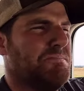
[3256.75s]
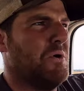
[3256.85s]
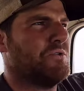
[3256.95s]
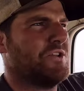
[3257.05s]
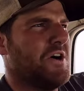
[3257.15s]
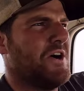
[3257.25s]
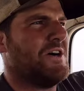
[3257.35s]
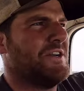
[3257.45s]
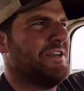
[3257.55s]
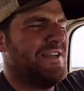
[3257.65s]
bolt it
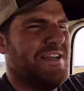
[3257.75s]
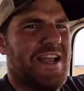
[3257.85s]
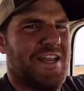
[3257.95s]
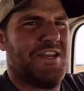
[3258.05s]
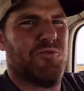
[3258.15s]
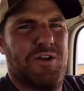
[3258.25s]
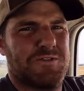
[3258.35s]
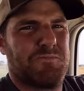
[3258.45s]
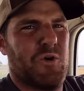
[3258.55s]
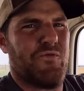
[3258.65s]
on and it
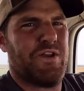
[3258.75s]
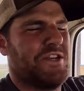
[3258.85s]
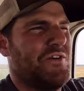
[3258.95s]
runs perfect.